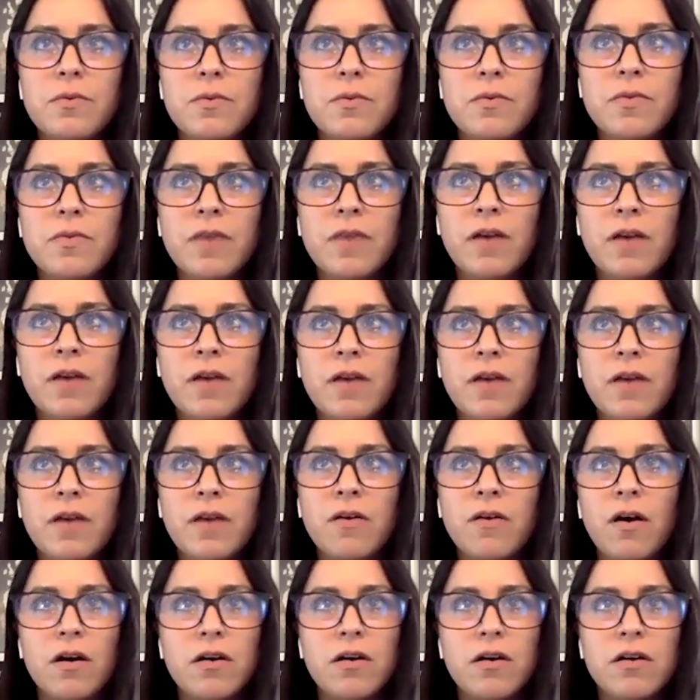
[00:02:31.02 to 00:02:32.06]
there
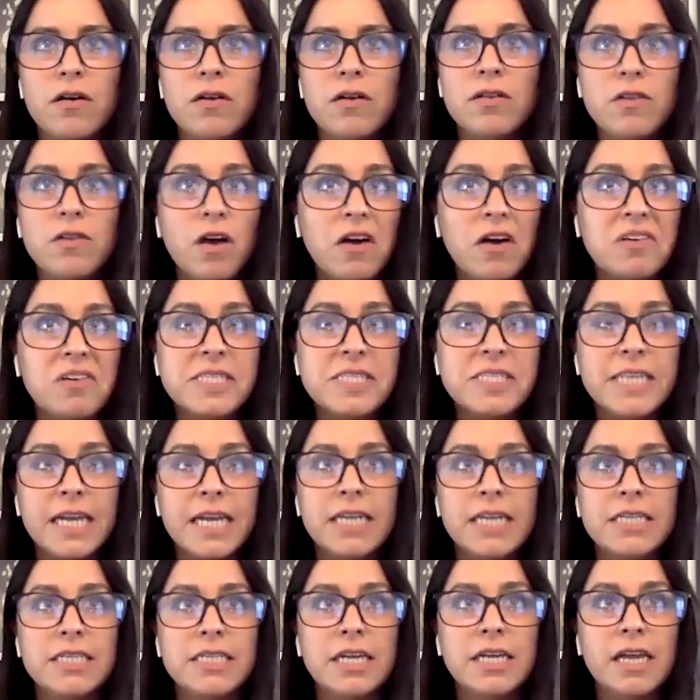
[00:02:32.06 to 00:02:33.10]
are
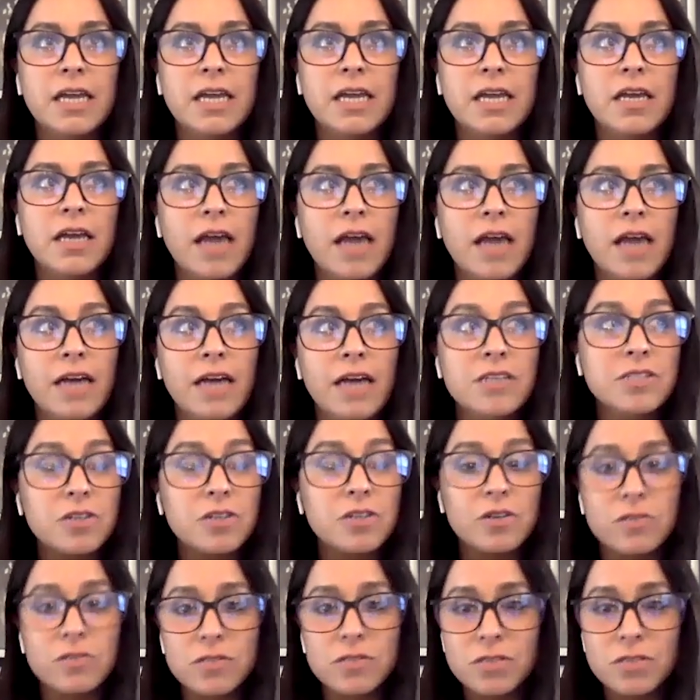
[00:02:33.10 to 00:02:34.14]
longstanding
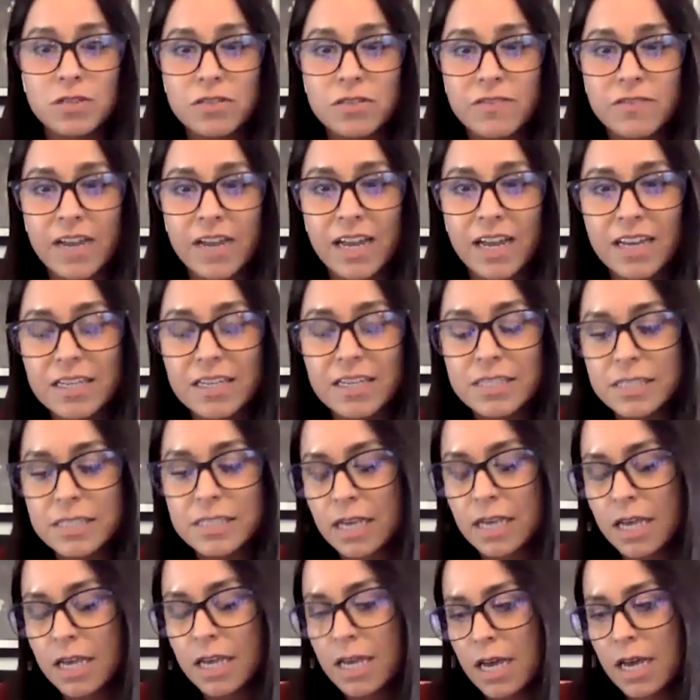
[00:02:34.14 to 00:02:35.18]
external surveys
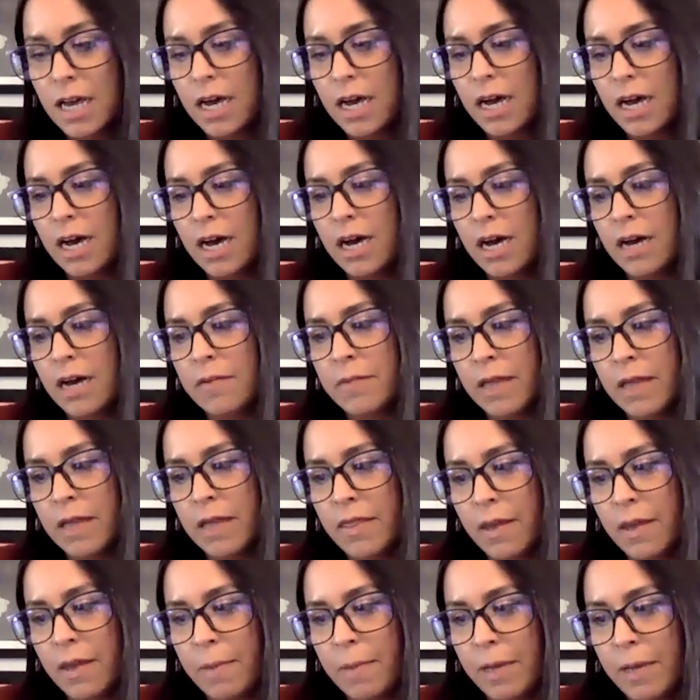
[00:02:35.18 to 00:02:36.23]

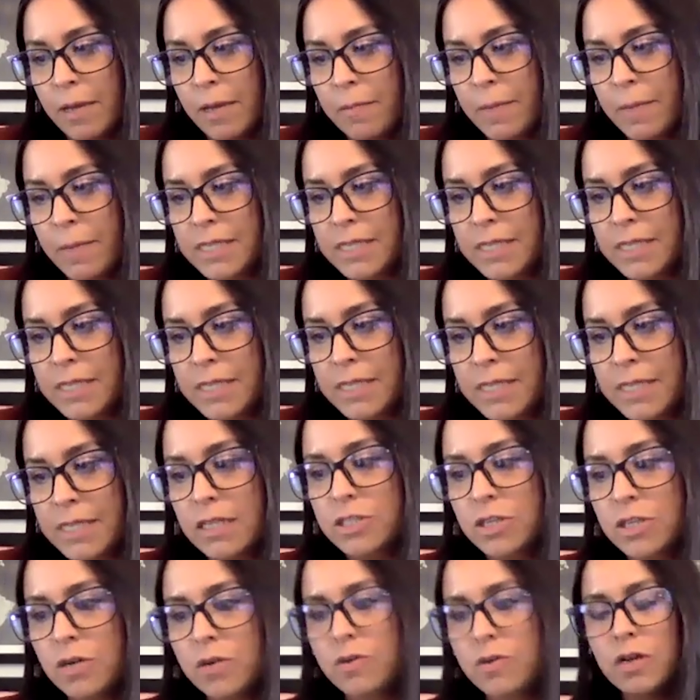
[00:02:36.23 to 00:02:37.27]
that basically
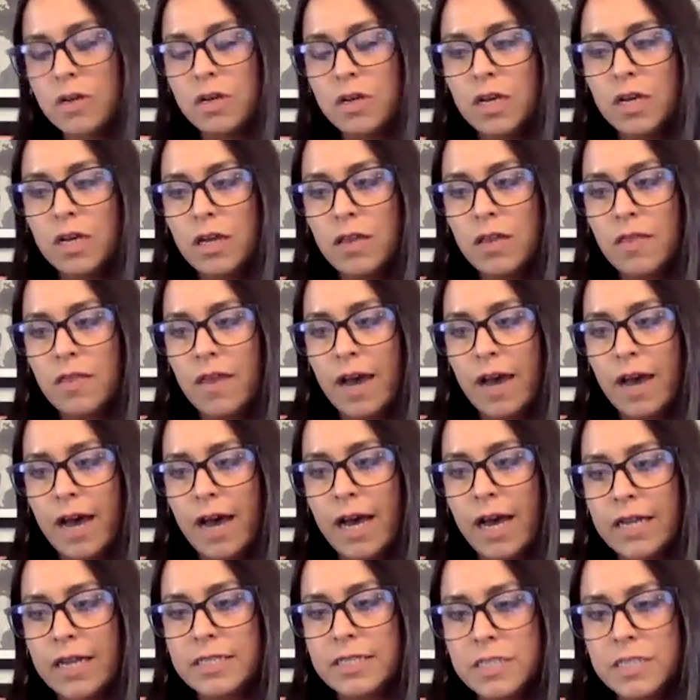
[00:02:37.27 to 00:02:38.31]
showed
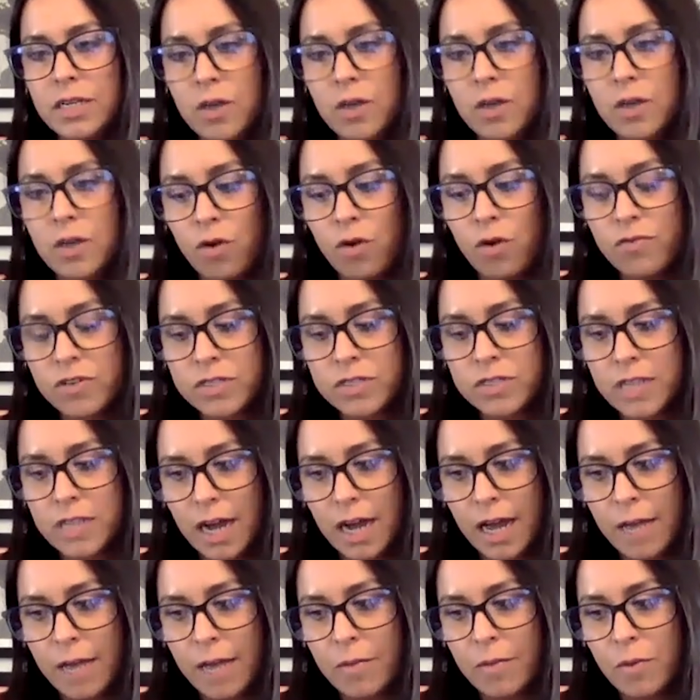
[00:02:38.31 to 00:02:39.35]
that over
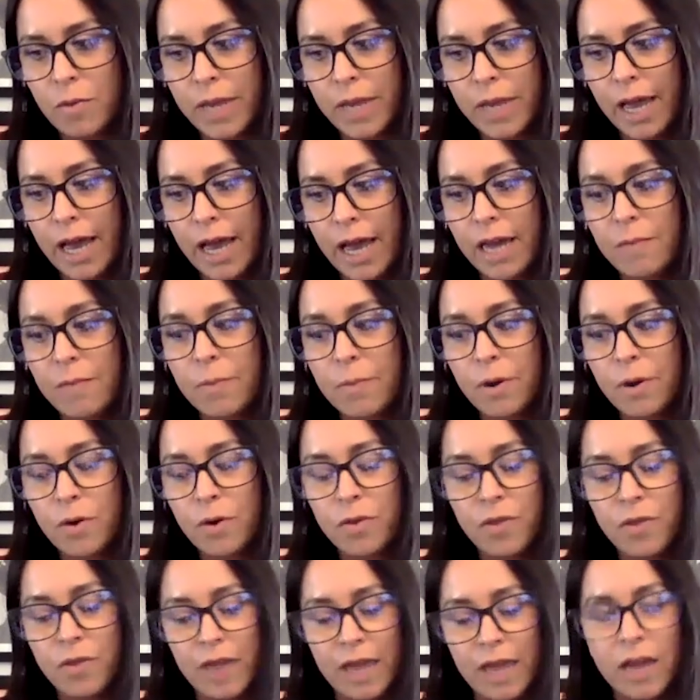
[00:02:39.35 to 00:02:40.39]
time, we had
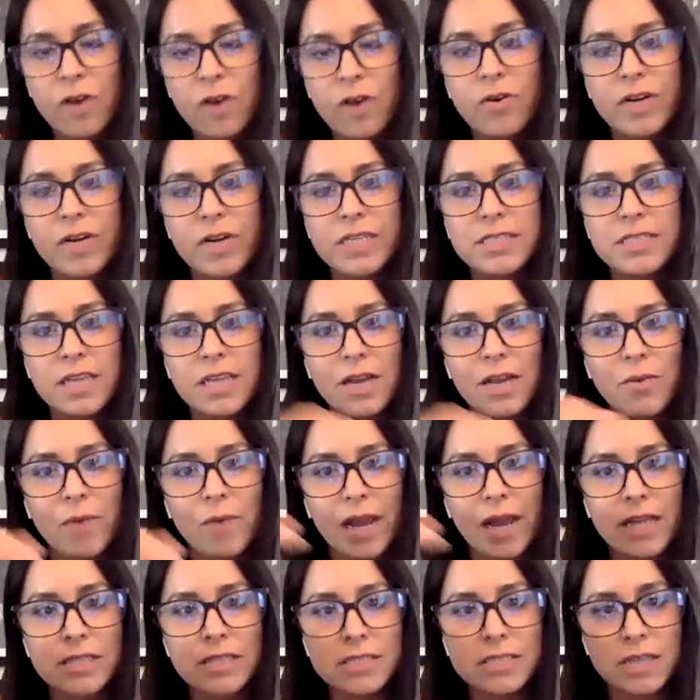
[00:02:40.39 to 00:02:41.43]
both increasing
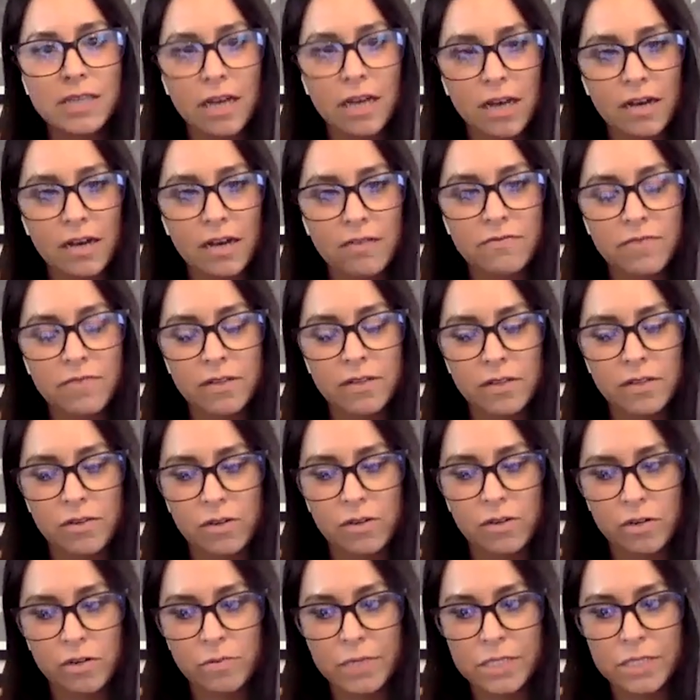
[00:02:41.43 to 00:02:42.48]
rates of
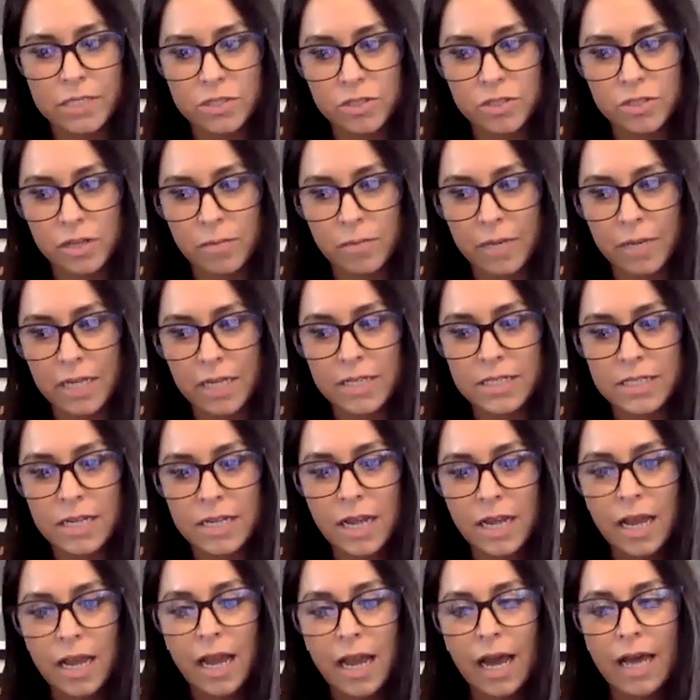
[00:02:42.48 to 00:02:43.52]
learner mistreatment
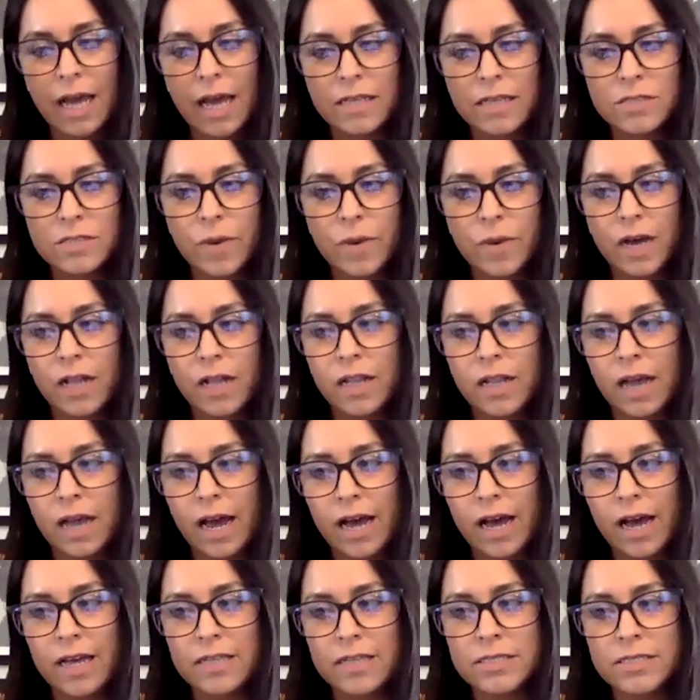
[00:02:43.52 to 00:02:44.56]
as well
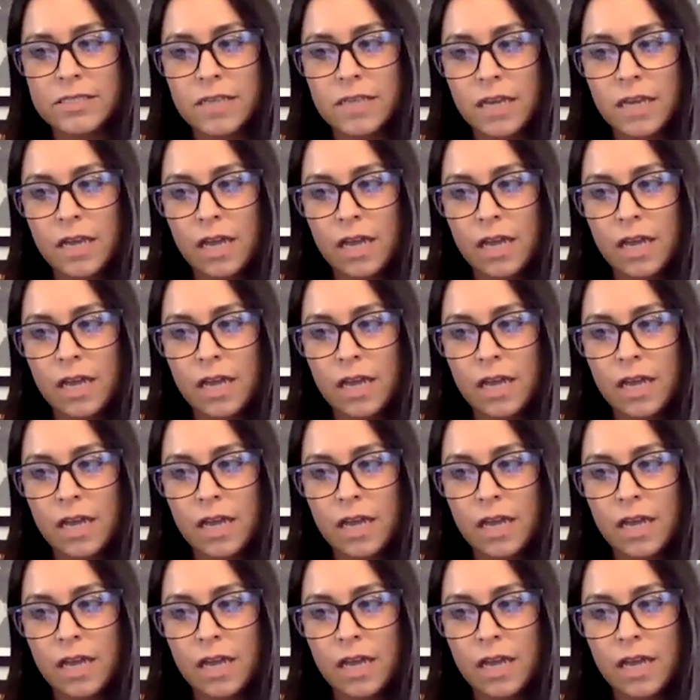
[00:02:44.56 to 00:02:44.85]
as